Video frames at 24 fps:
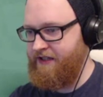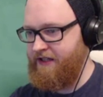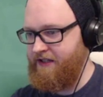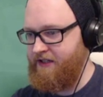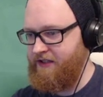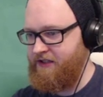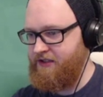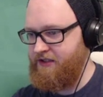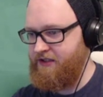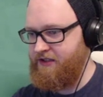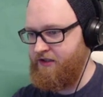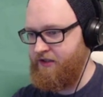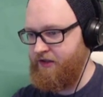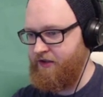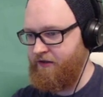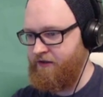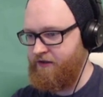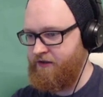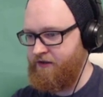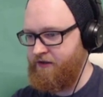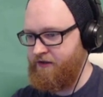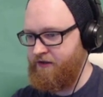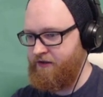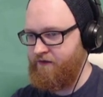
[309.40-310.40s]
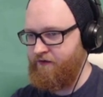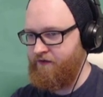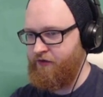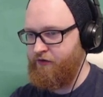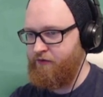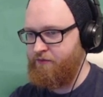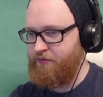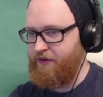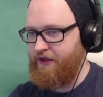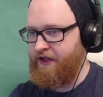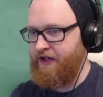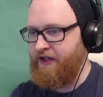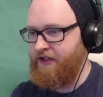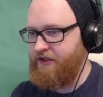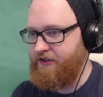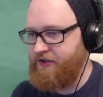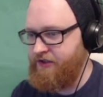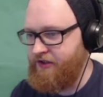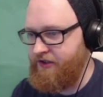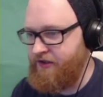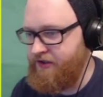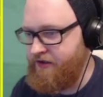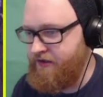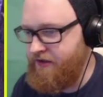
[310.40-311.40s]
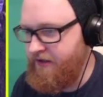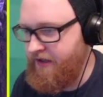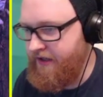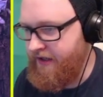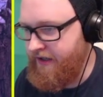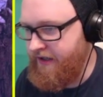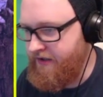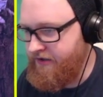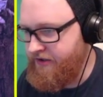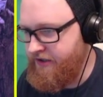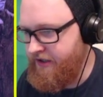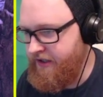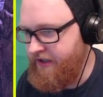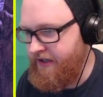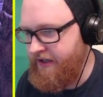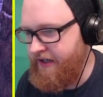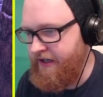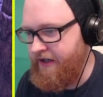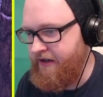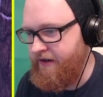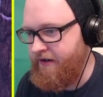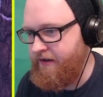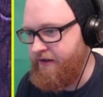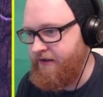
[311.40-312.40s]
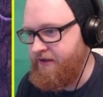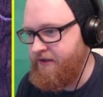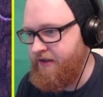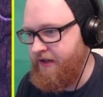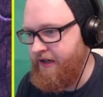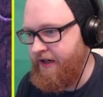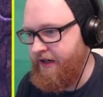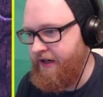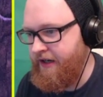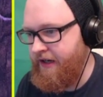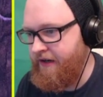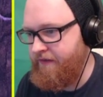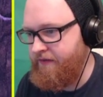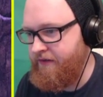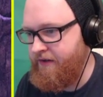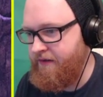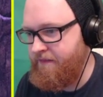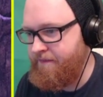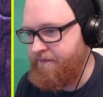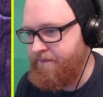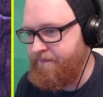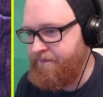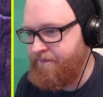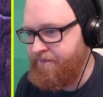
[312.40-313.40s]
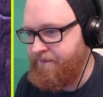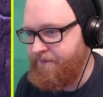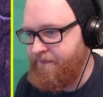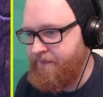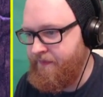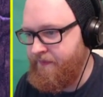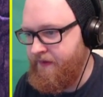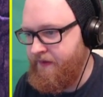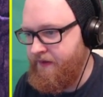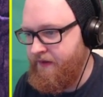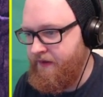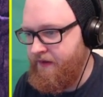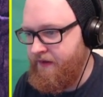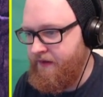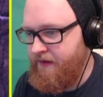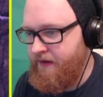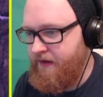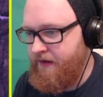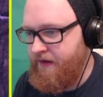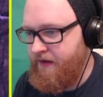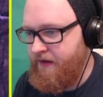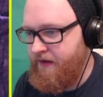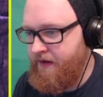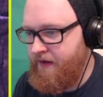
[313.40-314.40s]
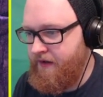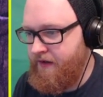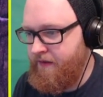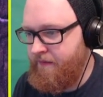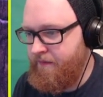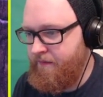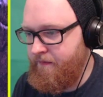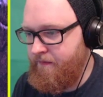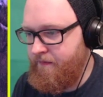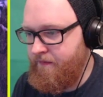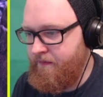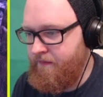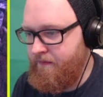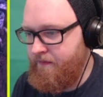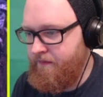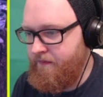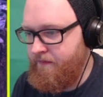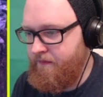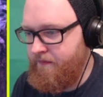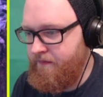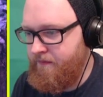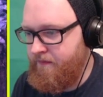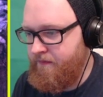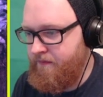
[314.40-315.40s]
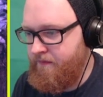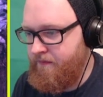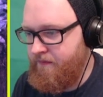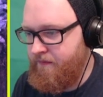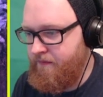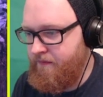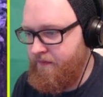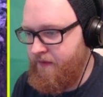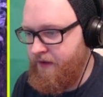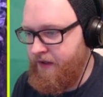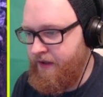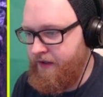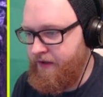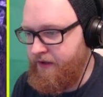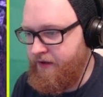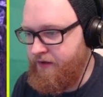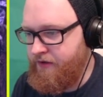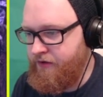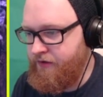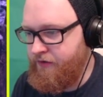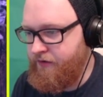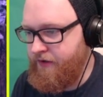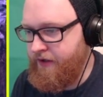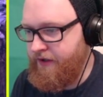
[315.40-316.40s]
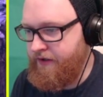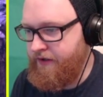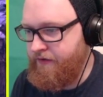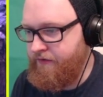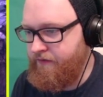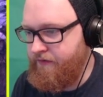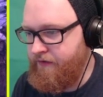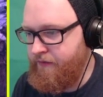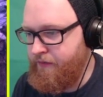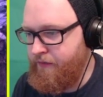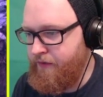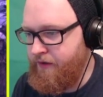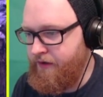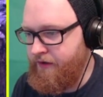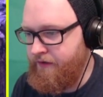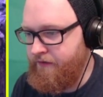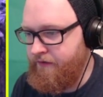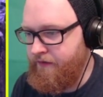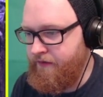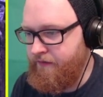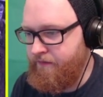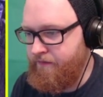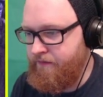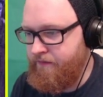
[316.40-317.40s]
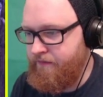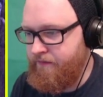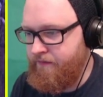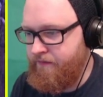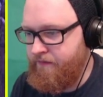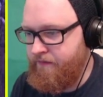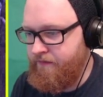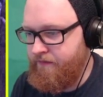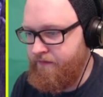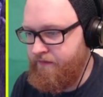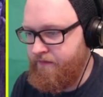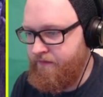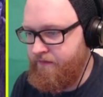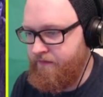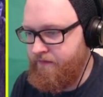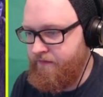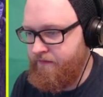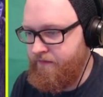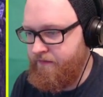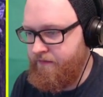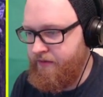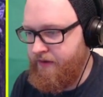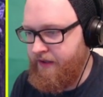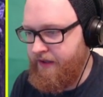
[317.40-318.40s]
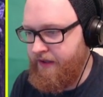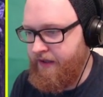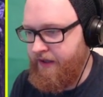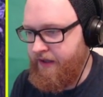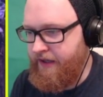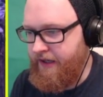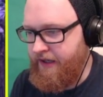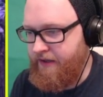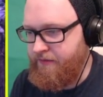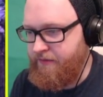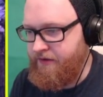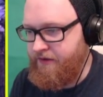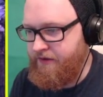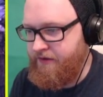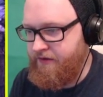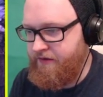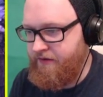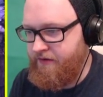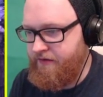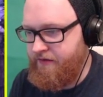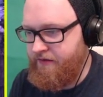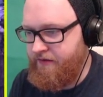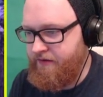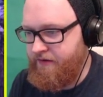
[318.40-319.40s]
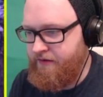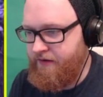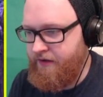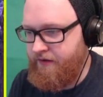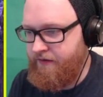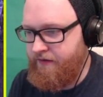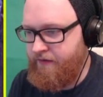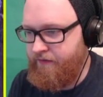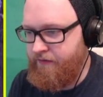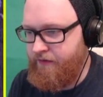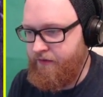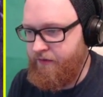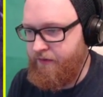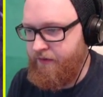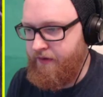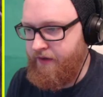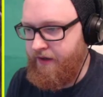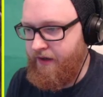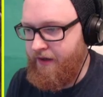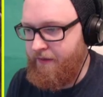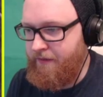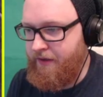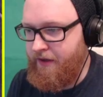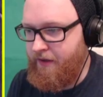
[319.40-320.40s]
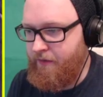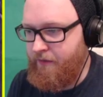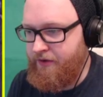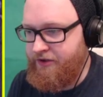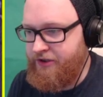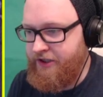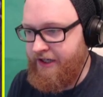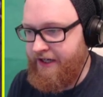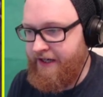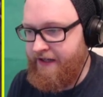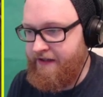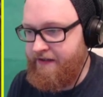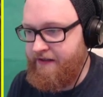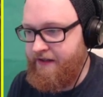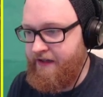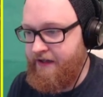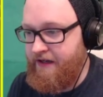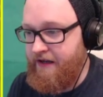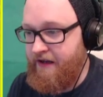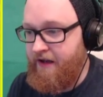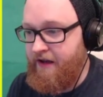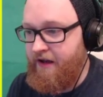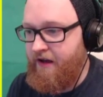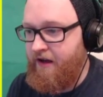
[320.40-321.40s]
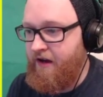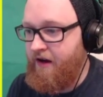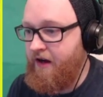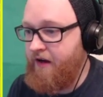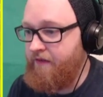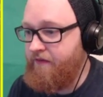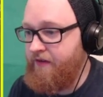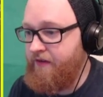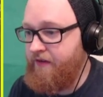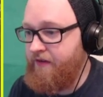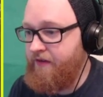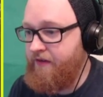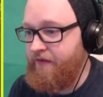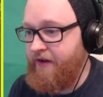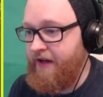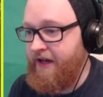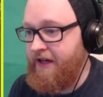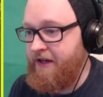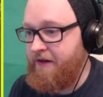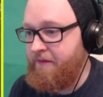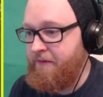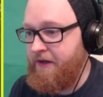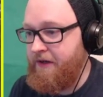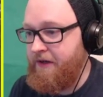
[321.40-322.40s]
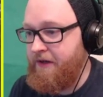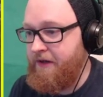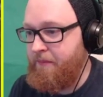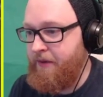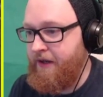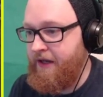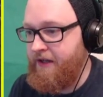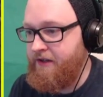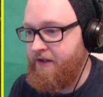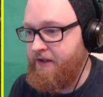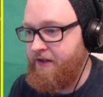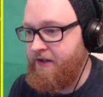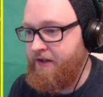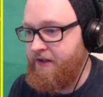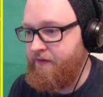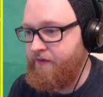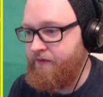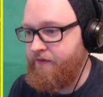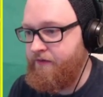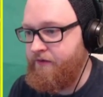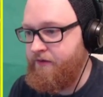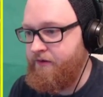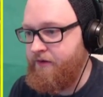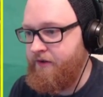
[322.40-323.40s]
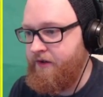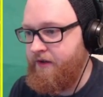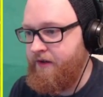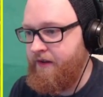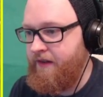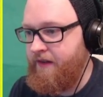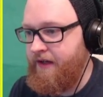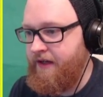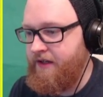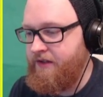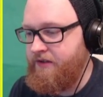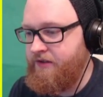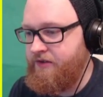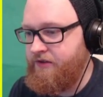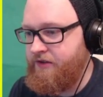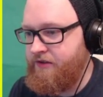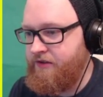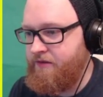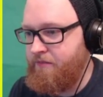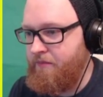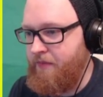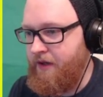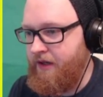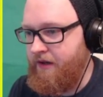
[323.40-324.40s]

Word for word: say this is the goose's fault, but he's just like chilling out. It's like having um, like your dog in your room while you're playing games. It's, there's nothing wrong with it. I mean, I wish I had that. I've never had any pets before. That's just